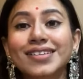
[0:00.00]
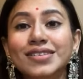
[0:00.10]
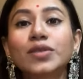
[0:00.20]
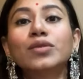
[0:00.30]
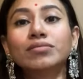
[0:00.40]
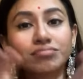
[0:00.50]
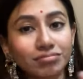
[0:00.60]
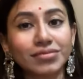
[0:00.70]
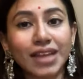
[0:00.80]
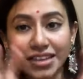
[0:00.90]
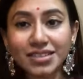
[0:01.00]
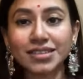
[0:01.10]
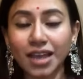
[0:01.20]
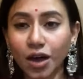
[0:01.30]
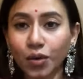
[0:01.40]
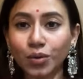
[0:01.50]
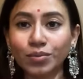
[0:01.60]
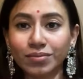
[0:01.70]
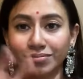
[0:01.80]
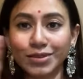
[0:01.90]
So that's how,
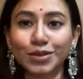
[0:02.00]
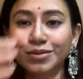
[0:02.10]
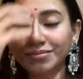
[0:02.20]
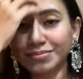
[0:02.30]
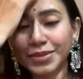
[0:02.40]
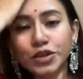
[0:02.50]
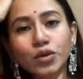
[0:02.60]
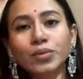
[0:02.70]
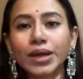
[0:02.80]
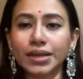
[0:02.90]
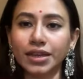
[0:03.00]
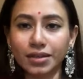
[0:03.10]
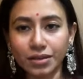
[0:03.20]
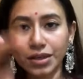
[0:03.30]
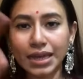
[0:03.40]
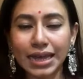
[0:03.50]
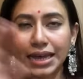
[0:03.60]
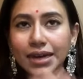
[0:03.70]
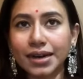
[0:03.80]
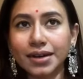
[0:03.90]
but don't worry.
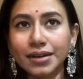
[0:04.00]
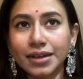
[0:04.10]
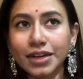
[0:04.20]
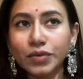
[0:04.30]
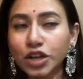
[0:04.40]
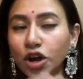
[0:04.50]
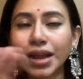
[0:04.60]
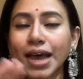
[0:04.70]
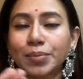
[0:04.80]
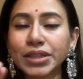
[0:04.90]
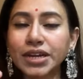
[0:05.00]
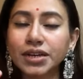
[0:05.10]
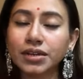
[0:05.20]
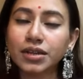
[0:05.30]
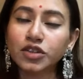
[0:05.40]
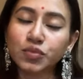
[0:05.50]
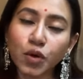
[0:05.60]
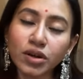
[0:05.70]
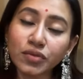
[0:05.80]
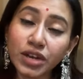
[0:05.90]
It will not happen that the
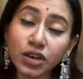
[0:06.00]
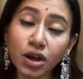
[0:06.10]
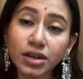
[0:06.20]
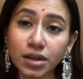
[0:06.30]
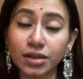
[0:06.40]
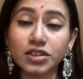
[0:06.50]
response will not